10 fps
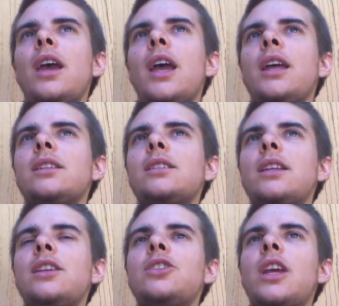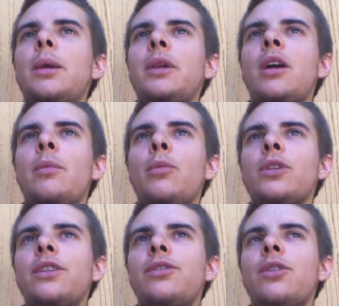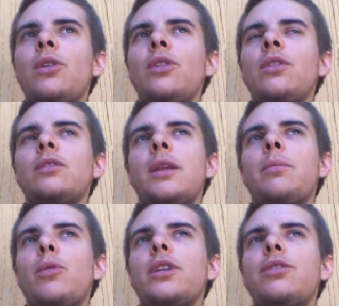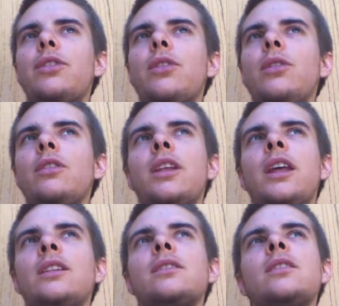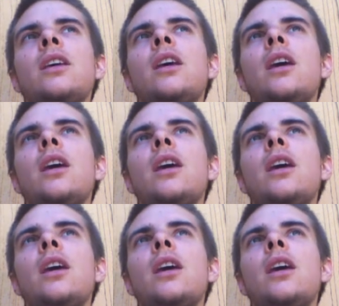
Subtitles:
and each time it got more difficult and more difficult, and